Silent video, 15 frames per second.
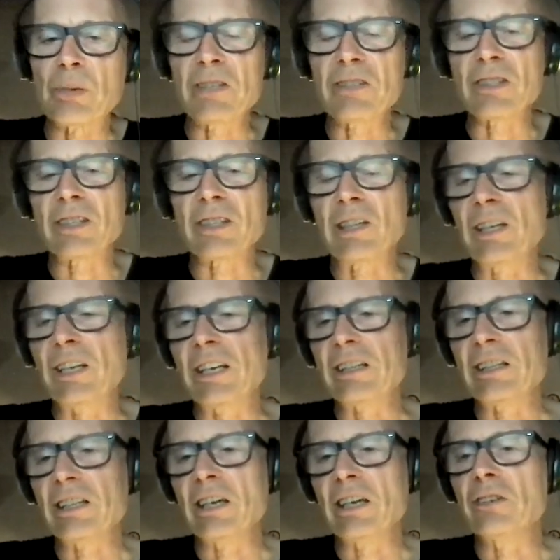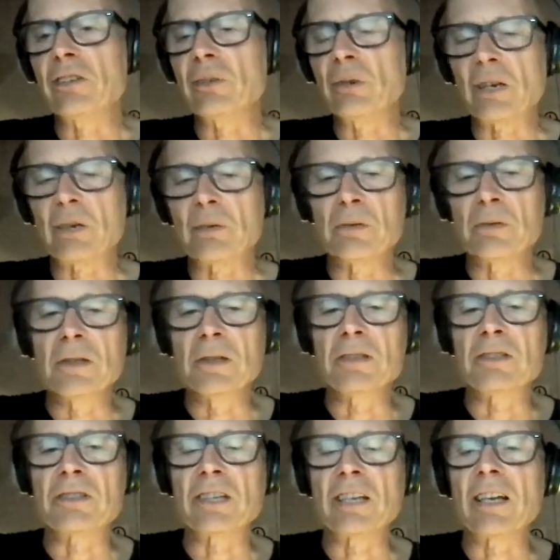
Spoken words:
basically like the underground roots.